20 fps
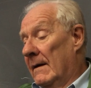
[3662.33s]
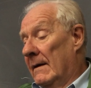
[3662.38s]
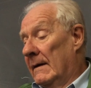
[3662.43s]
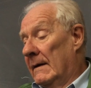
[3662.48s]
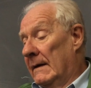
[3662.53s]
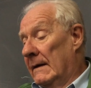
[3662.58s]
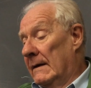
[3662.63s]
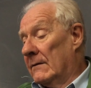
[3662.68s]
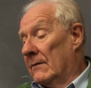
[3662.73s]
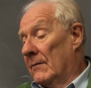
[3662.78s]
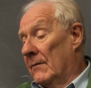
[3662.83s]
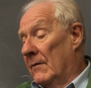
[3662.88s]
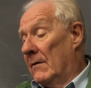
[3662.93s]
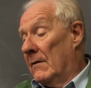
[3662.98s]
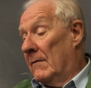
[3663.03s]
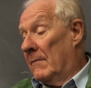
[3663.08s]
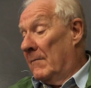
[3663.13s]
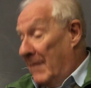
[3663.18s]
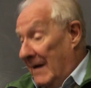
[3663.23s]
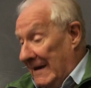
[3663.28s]
in
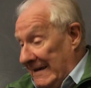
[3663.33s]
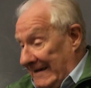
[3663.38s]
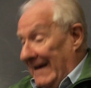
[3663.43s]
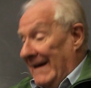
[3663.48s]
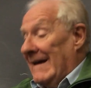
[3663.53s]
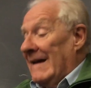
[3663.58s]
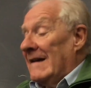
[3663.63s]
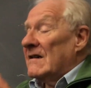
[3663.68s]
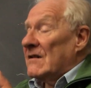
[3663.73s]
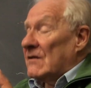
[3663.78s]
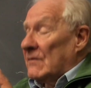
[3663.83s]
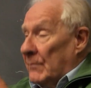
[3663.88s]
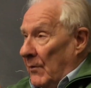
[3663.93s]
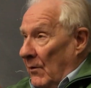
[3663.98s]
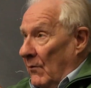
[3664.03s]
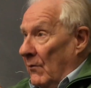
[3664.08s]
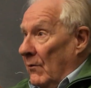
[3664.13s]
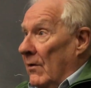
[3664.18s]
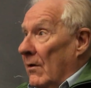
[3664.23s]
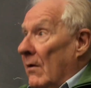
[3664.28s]
a materialist
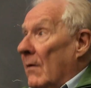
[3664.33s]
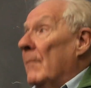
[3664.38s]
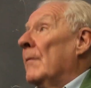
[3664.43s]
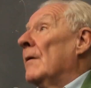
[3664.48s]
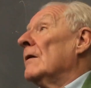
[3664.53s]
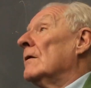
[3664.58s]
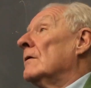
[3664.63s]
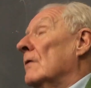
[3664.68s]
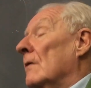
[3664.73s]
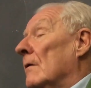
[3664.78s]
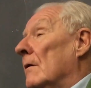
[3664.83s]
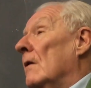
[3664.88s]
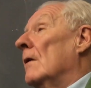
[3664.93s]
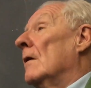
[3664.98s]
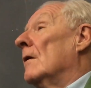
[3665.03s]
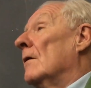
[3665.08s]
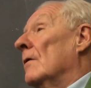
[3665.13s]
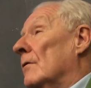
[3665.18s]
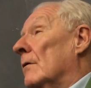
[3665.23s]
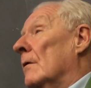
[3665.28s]
power, but
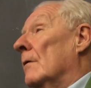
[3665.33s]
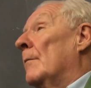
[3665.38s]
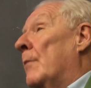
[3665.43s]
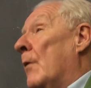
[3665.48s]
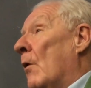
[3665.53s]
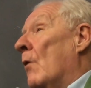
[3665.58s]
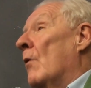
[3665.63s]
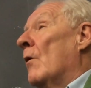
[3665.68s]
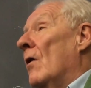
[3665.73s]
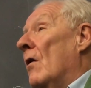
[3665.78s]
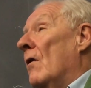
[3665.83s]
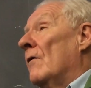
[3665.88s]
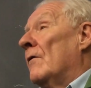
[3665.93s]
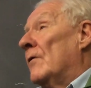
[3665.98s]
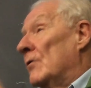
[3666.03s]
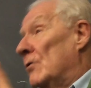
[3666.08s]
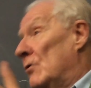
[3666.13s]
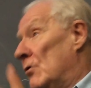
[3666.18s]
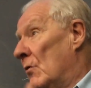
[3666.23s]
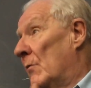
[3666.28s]
the power of
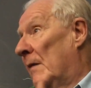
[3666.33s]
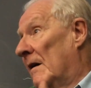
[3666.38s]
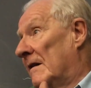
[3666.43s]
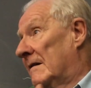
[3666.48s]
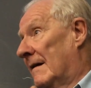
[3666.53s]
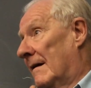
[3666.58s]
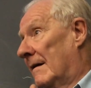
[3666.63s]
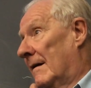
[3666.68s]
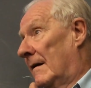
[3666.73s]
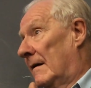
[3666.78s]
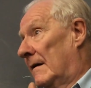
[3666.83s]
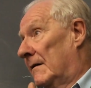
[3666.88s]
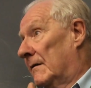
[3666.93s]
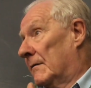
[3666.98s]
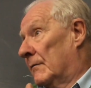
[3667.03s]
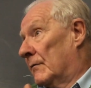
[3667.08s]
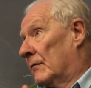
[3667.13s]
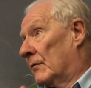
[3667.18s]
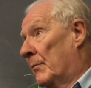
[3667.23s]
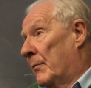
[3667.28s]
a new materialist,
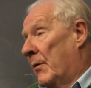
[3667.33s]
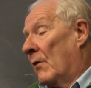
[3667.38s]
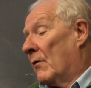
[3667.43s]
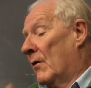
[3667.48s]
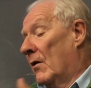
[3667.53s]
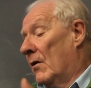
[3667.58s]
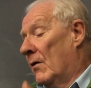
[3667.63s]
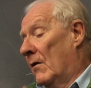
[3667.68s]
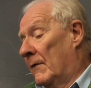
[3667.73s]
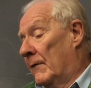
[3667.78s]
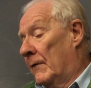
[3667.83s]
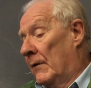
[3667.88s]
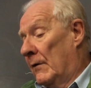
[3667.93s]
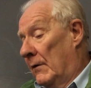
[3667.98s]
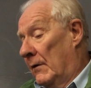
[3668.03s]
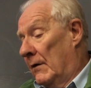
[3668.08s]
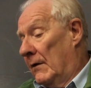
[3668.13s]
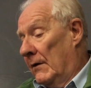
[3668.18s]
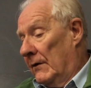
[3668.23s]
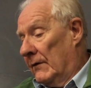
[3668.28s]
the power of
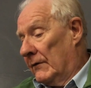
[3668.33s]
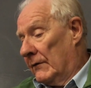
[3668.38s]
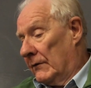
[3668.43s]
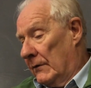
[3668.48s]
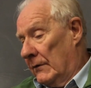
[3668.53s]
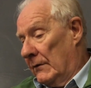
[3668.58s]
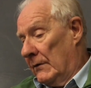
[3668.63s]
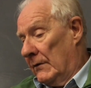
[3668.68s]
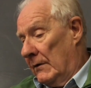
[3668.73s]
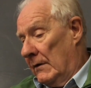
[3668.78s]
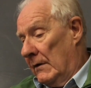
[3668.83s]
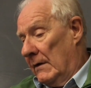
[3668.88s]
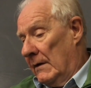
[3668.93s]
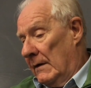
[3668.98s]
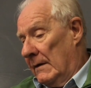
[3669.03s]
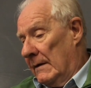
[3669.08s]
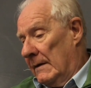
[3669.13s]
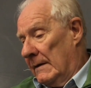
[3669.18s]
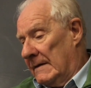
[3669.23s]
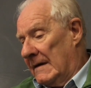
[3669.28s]
the
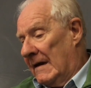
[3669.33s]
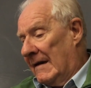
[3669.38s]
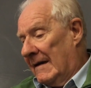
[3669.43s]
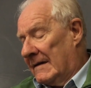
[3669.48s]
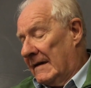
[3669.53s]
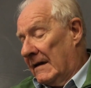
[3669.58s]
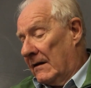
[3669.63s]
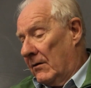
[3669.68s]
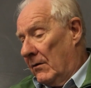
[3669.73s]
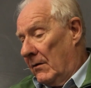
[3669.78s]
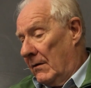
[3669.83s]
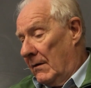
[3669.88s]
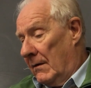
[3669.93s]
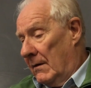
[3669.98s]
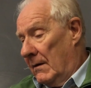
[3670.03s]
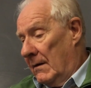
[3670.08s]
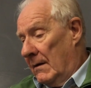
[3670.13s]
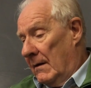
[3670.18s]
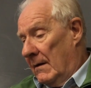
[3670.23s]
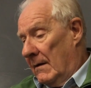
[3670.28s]
dialectical
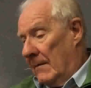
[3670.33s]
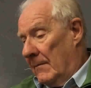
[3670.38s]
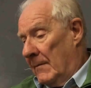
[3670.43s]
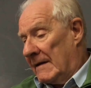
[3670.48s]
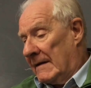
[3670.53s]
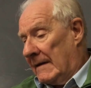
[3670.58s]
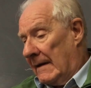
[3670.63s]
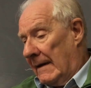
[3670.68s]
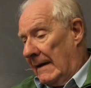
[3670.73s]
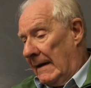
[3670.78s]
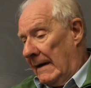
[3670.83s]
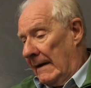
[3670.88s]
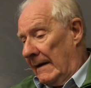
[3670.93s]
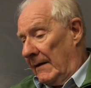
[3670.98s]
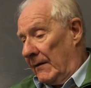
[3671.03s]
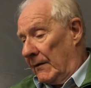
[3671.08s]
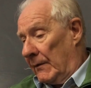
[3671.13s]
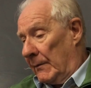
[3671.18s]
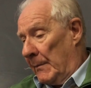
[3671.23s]
materialism.